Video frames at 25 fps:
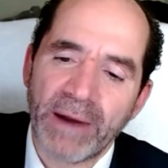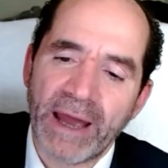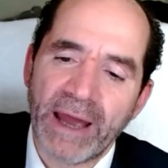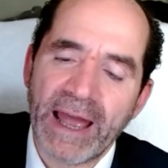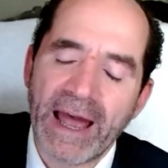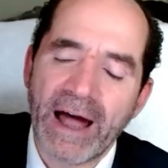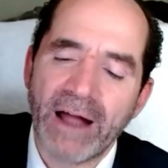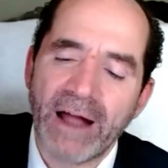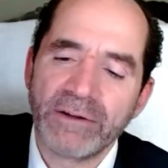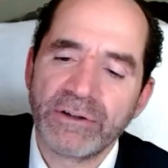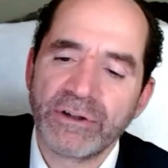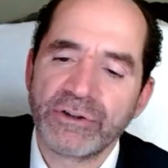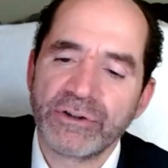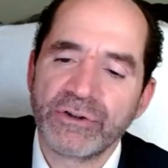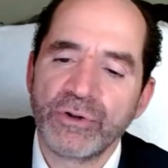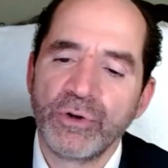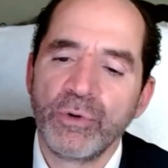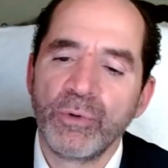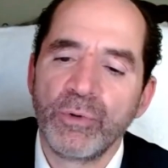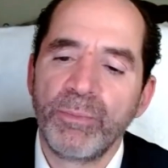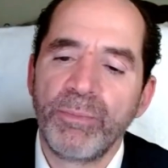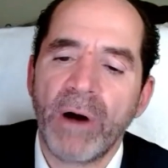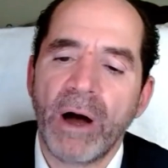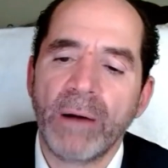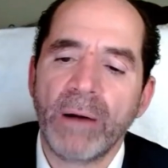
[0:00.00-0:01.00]
biologist
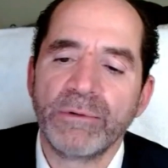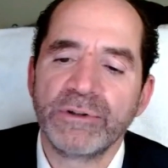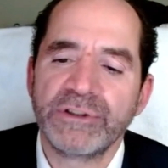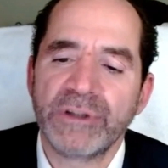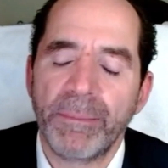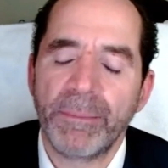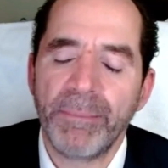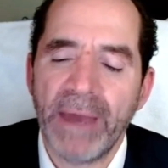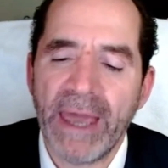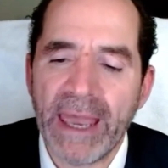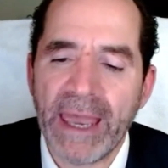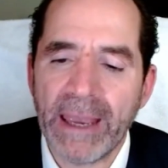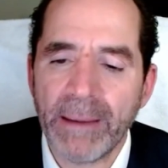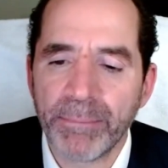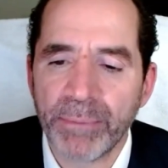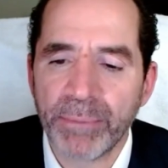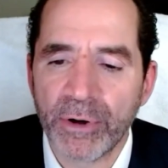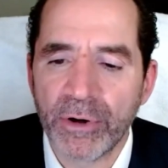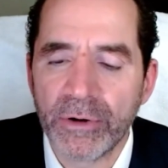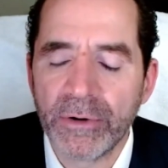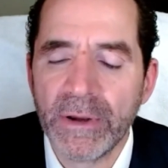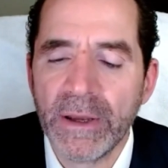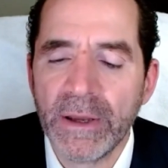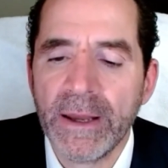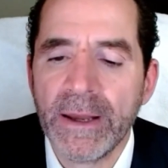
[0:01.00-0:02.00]
who published a
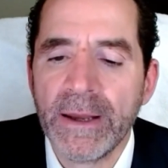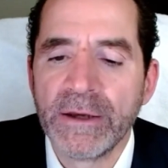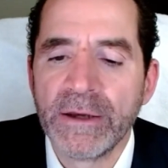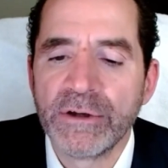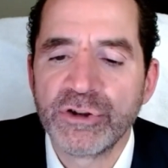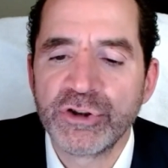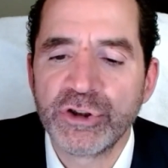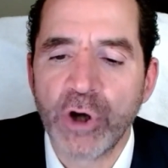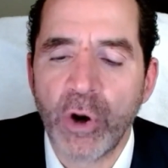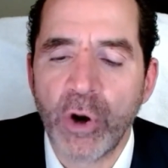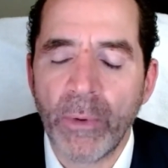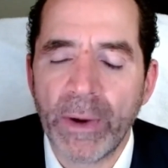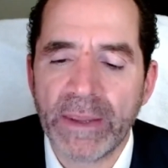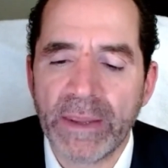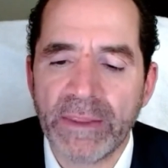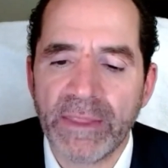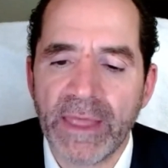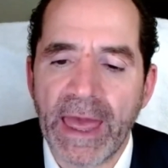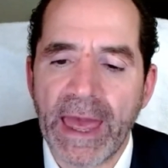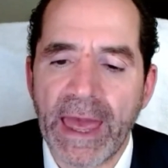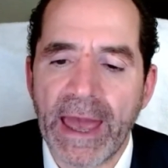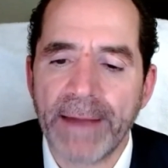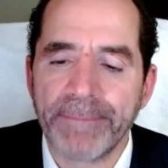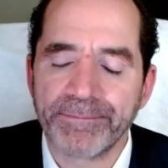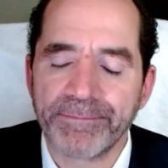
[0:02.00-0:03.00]
paper showing
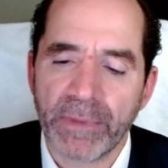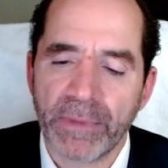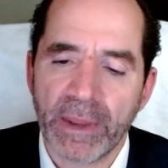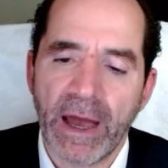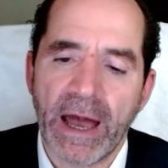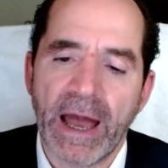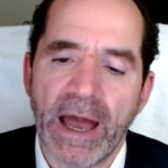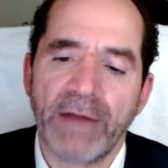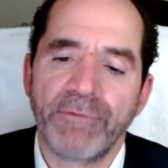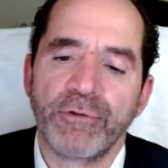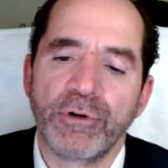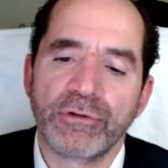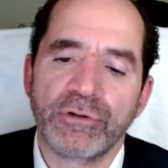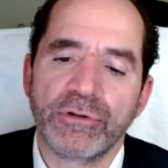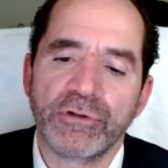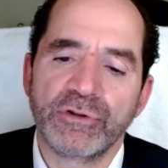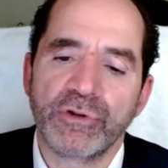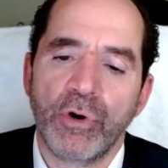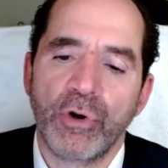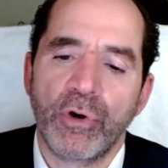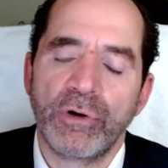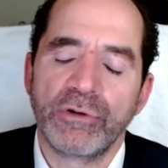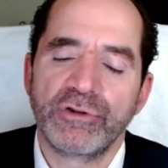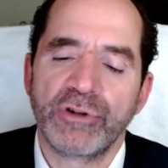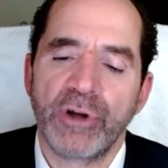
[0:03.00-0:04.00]
that high
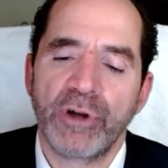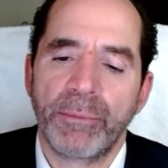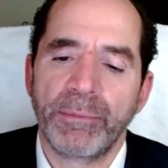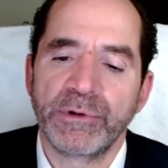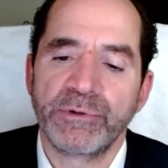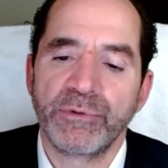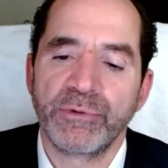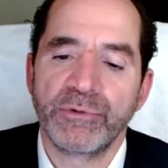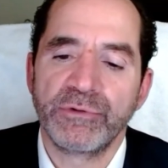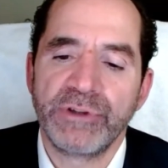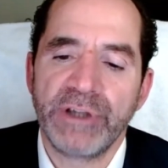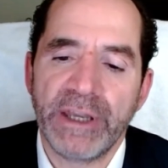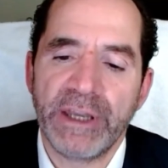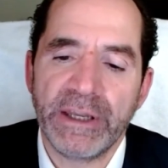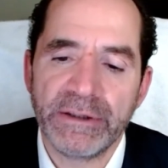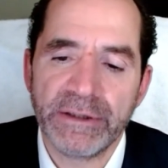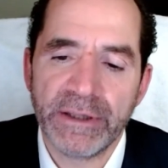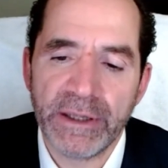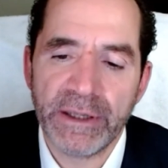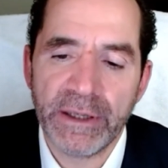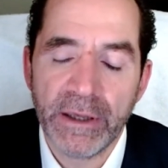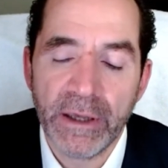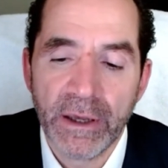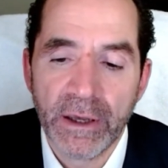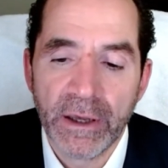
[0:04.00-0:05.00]
fructose corn syrup is
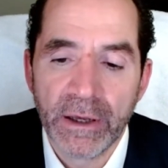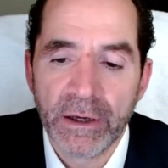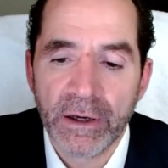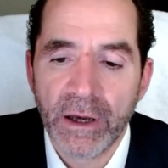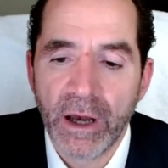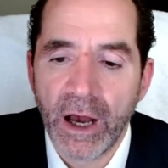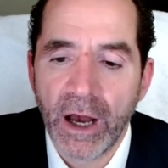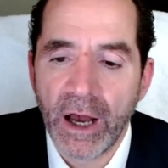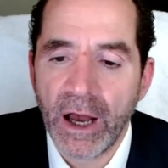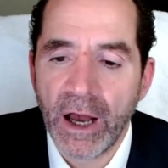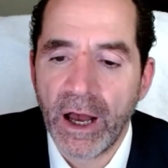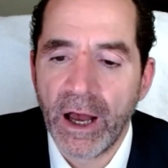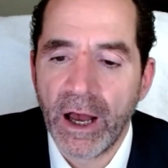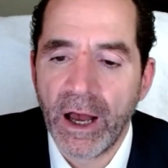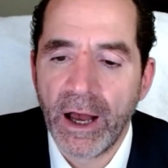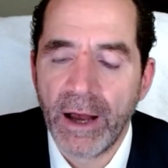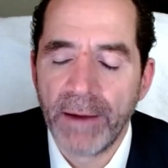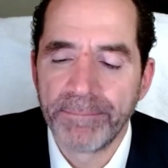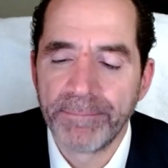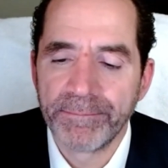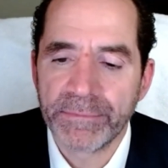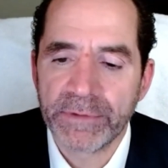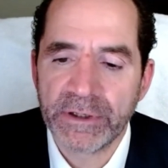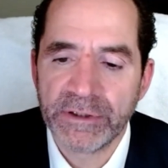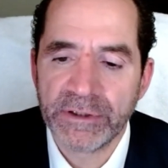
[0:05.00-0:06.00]
routinely
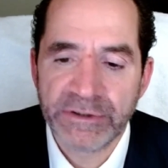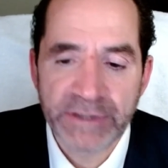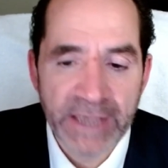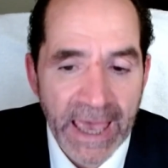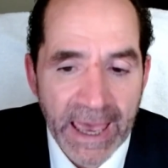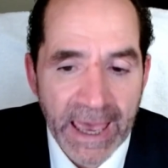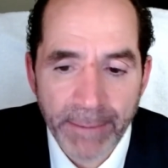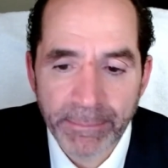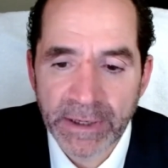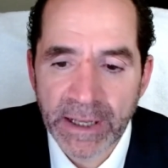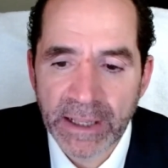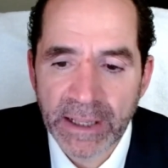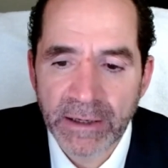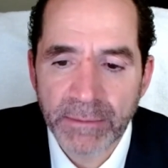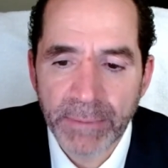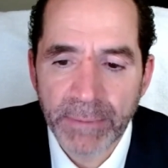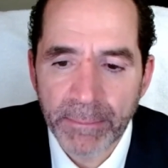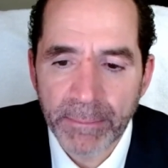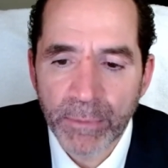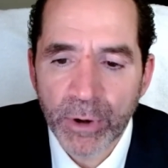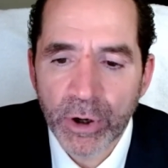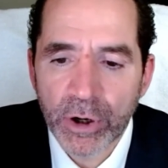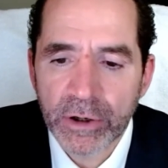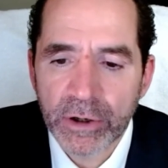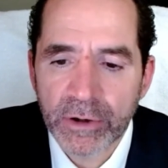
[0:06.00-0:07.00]
contaminated
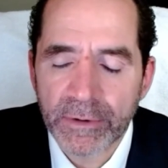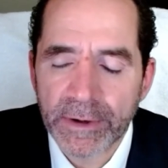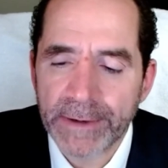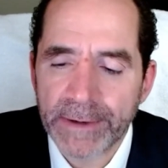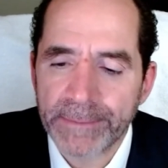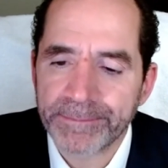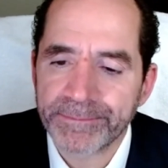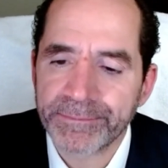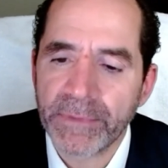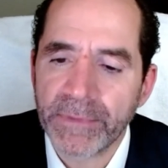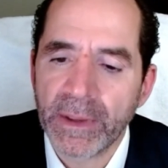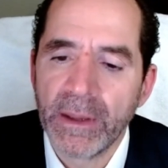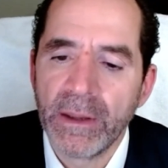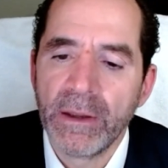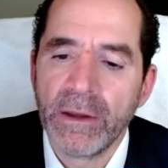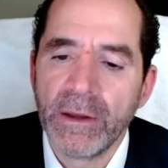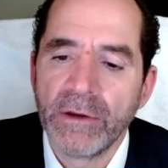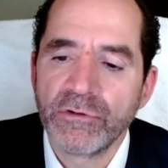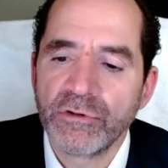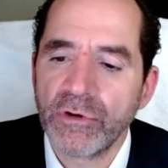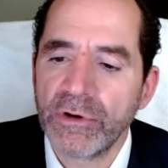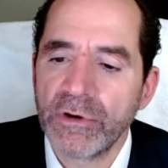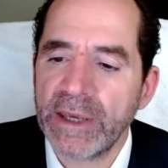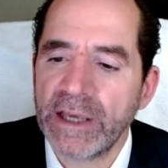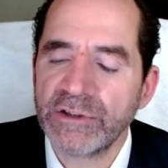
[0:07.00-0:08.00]
by mercury.
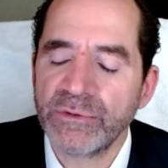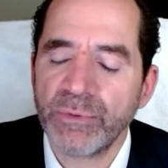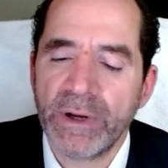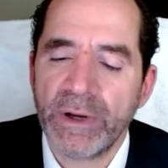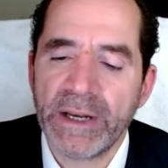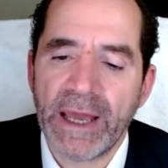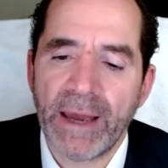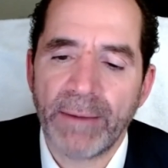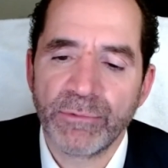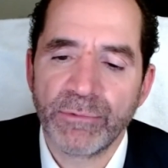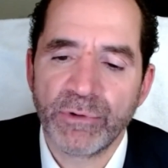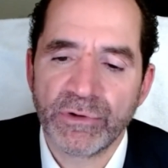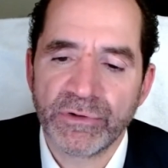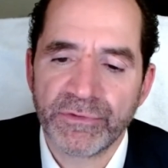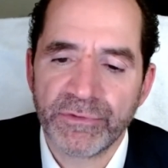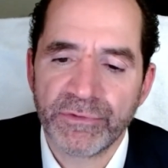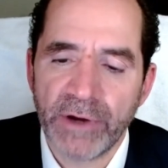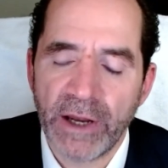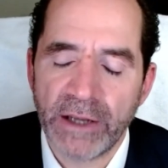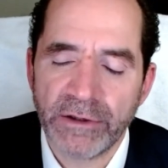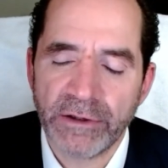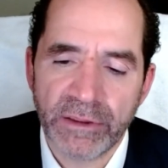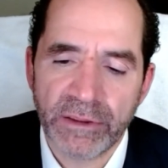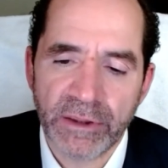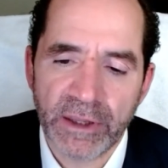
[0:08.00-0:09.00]
So guess what happened to his
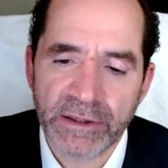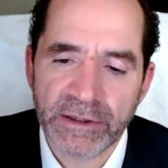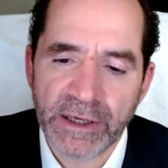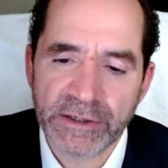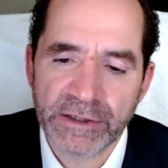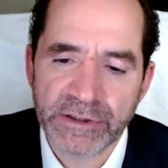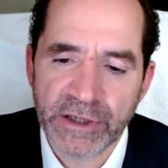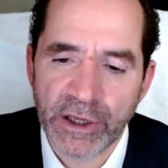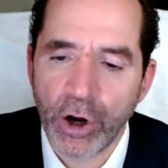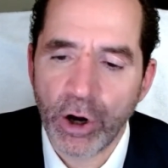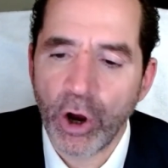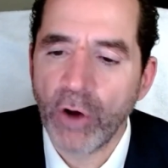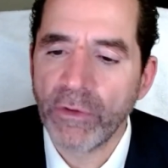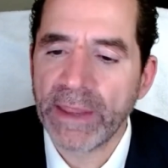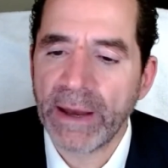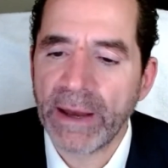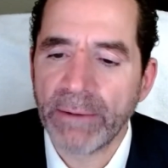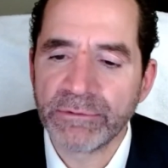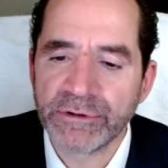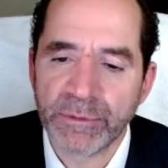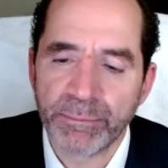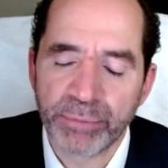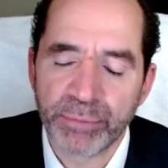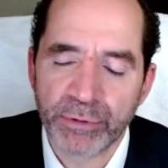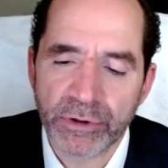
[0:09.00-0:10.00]
friend? You think they said, "Oh,
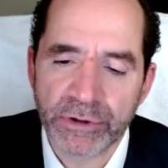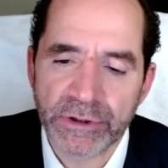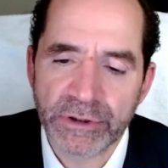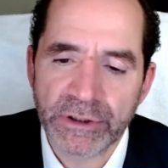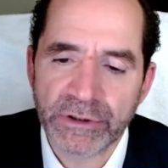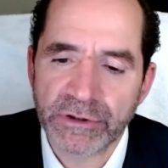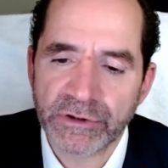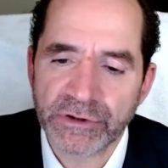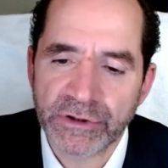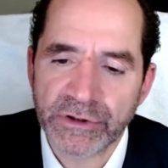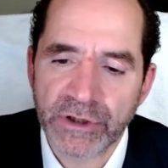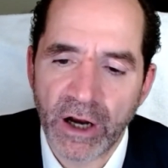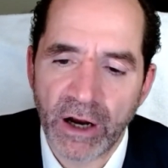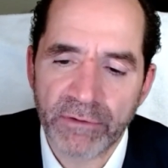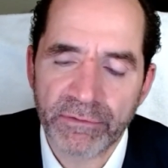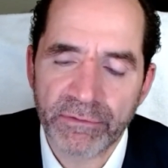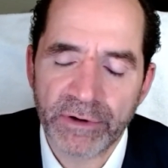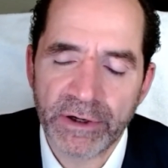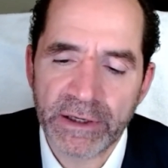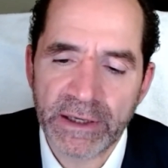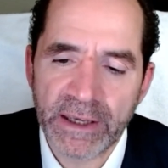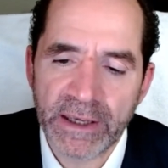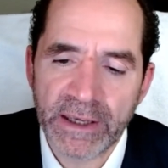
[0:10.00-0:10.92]
that was a brilliant discovery,